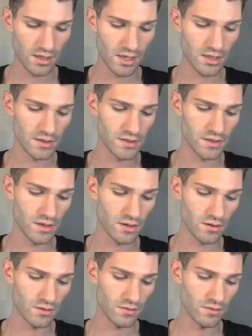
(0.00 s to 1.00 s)
And
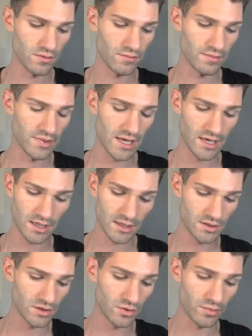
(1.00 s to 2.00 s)
so blending
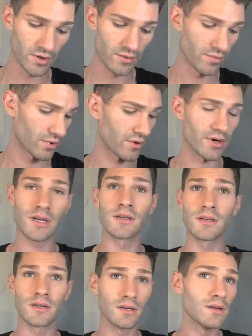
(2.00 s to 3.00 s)
is super
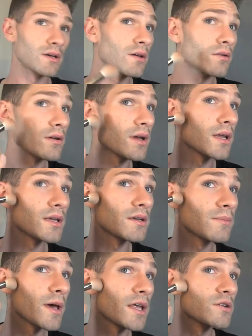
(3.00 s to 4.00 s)
important in creating
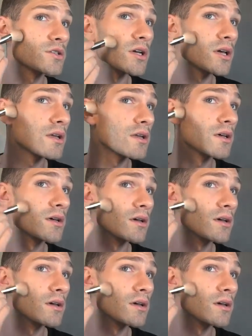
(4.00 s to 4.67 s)
dimension.